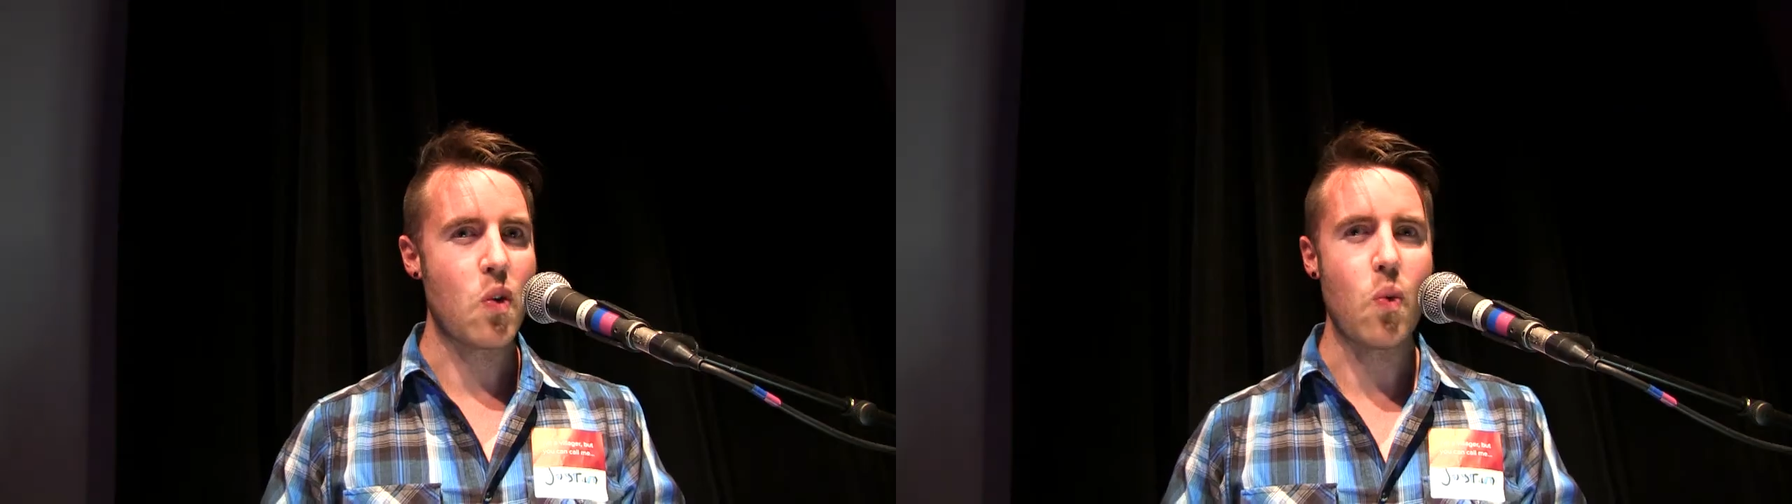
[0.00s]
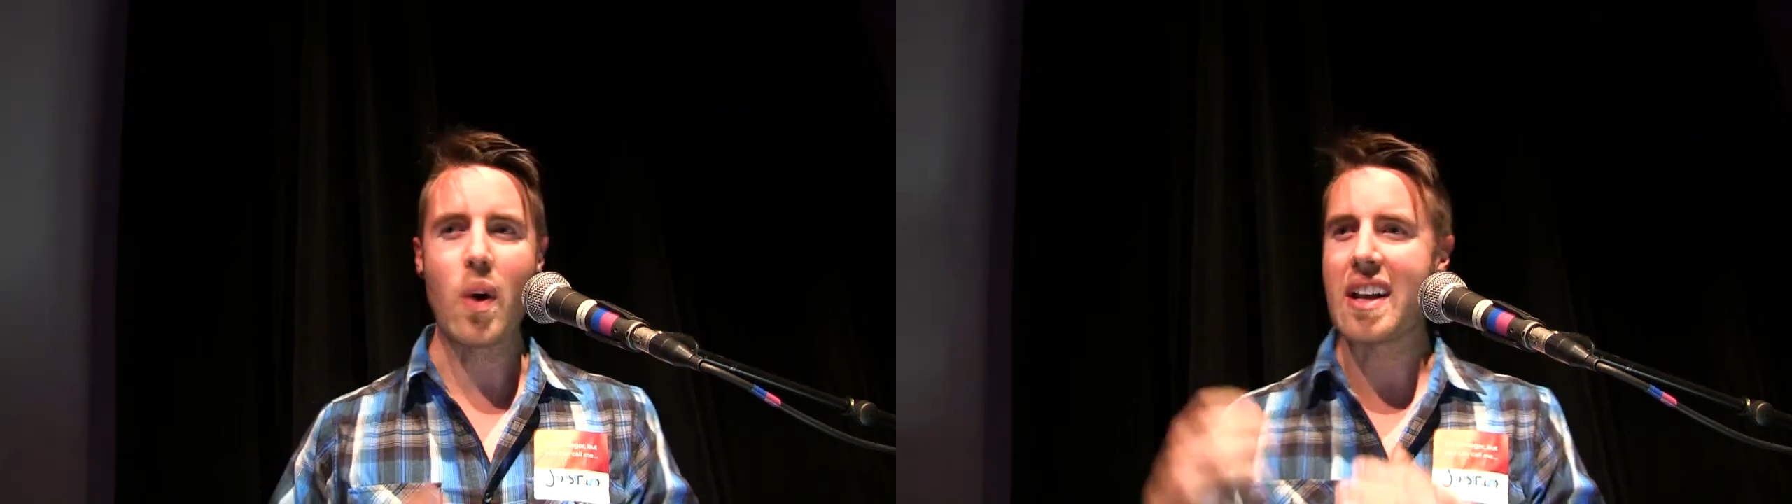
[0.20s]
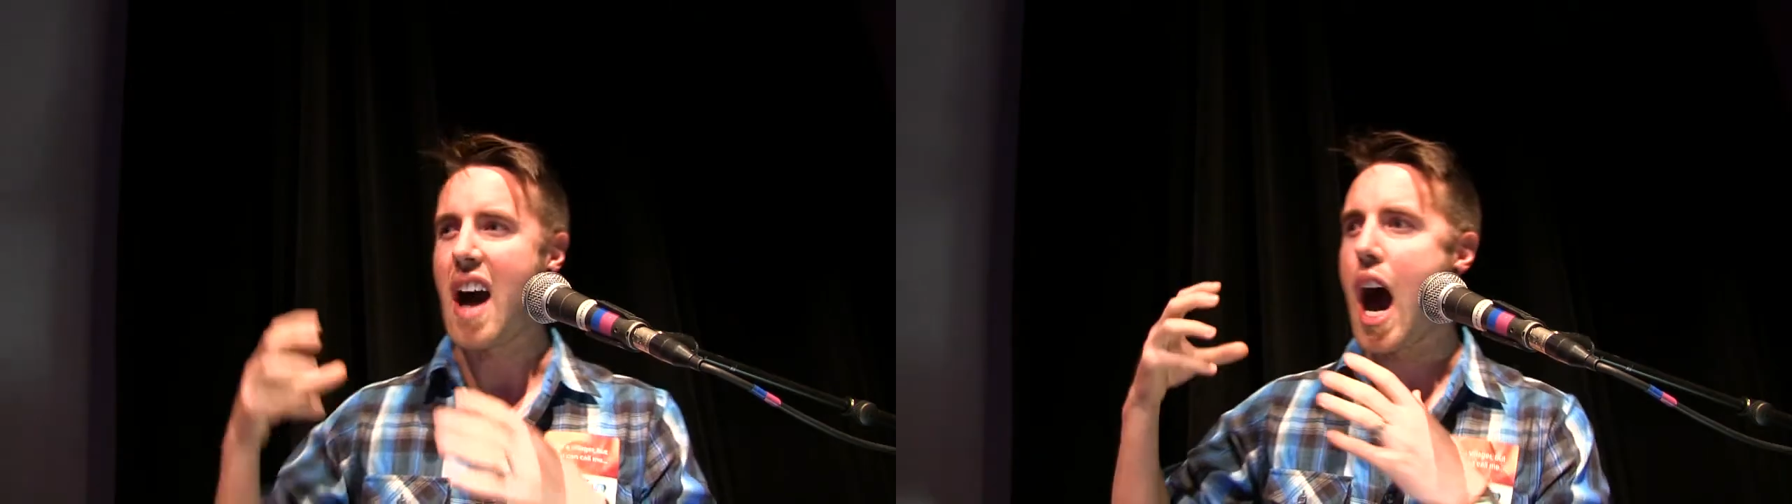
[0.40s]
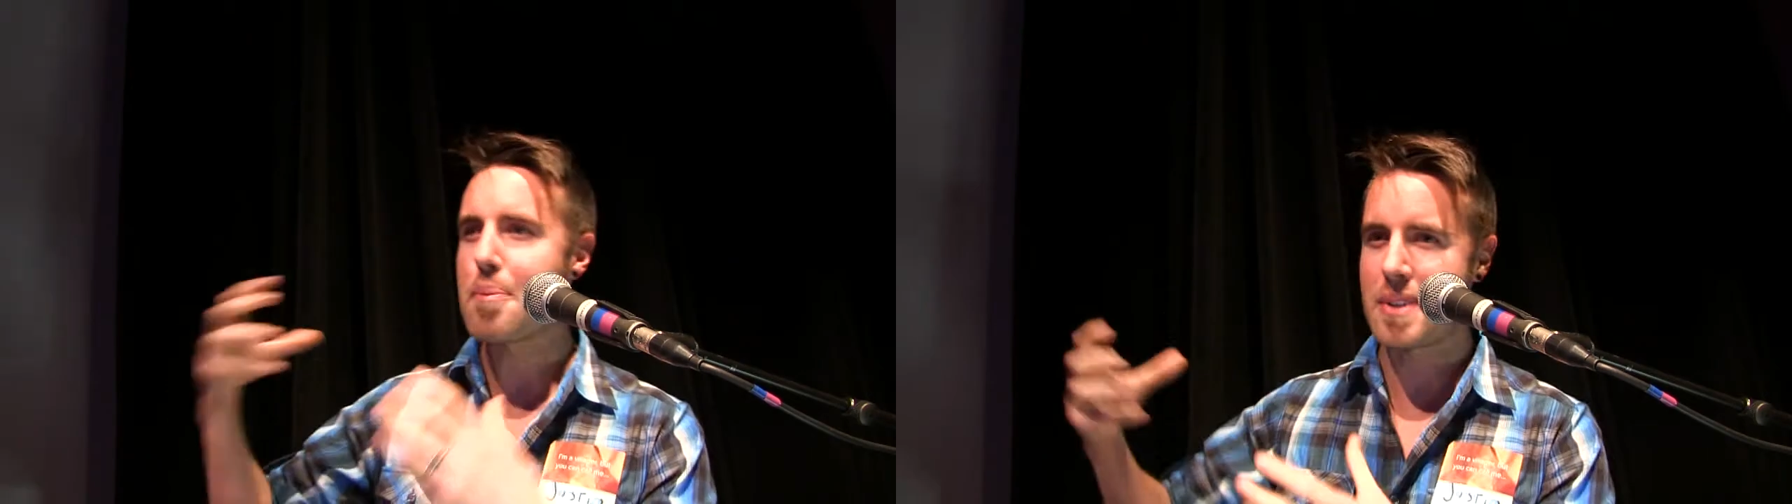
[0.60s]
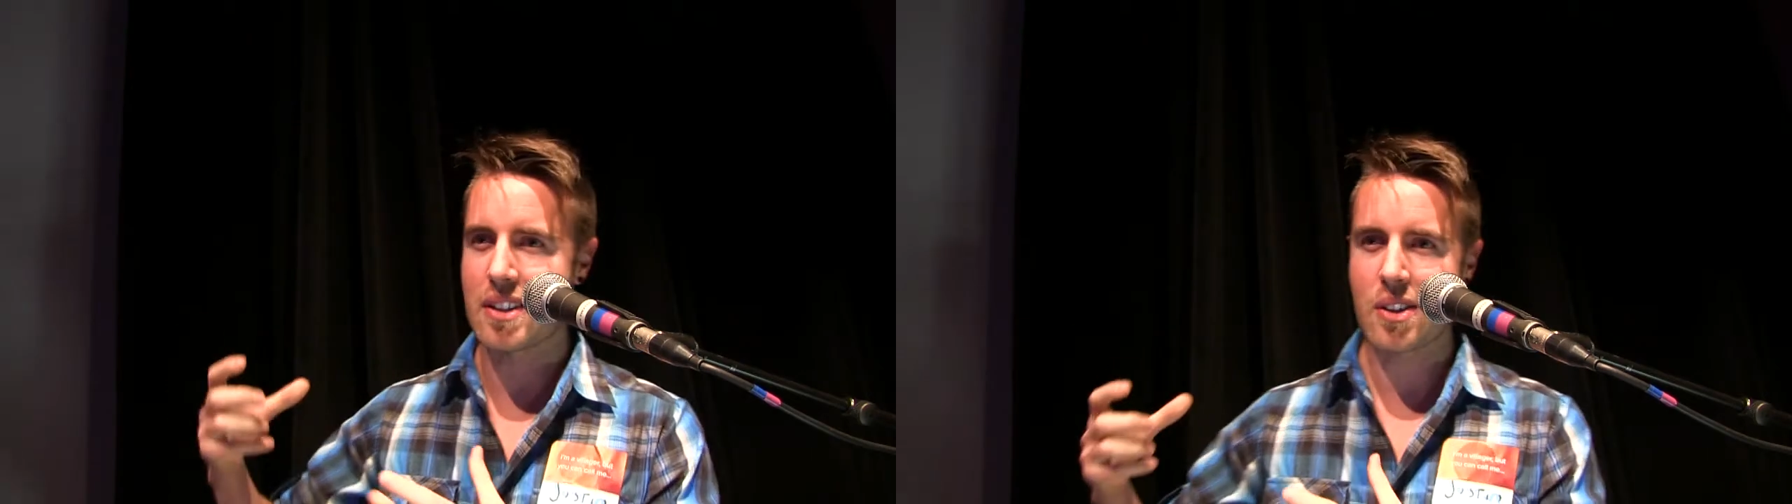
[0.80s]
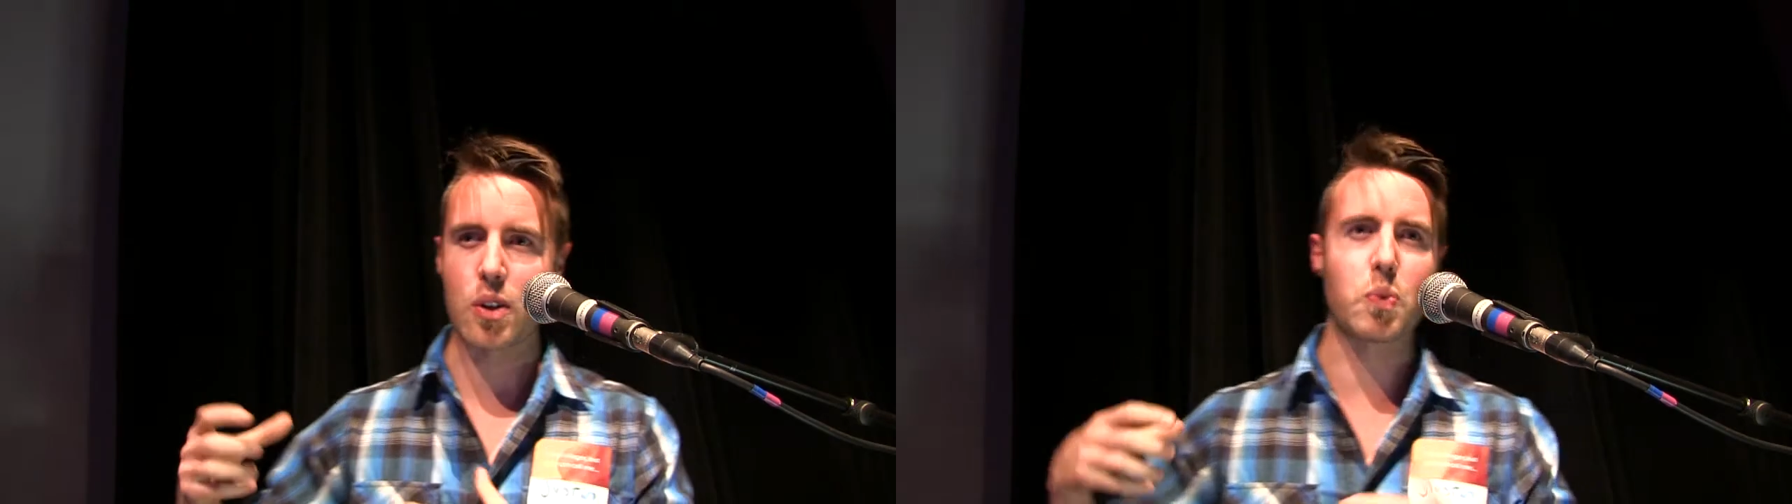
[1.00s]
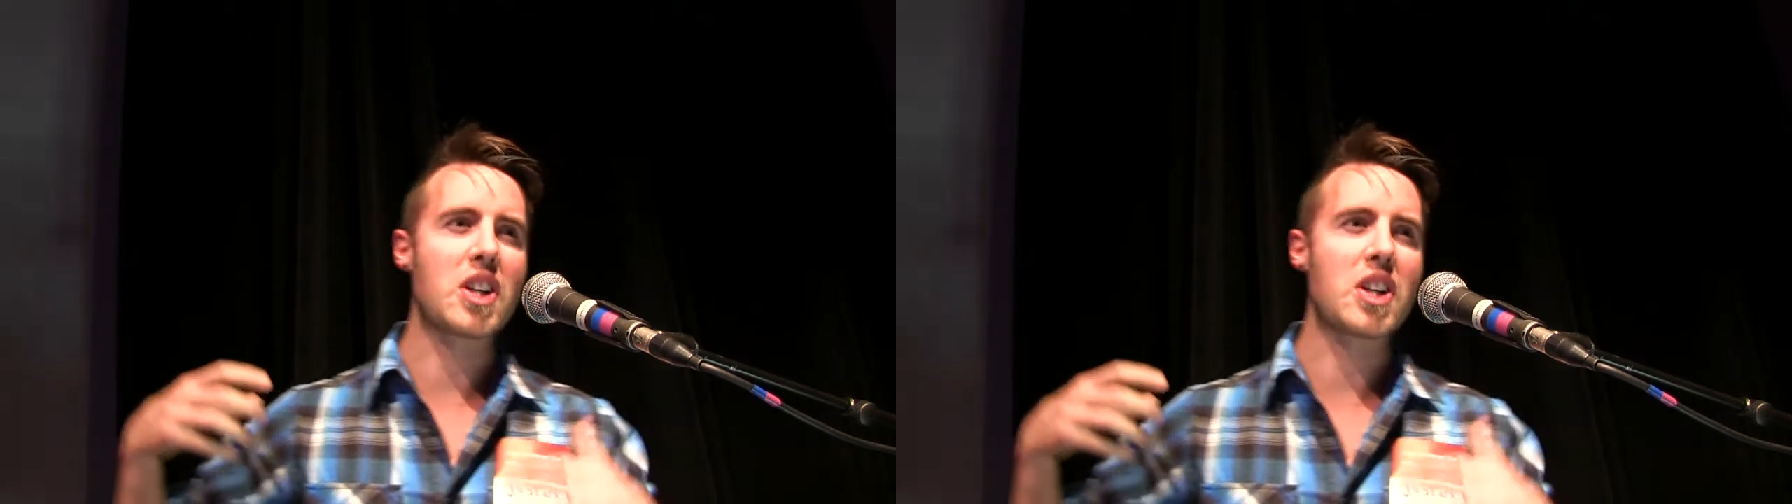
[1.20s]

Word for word: What obstacles,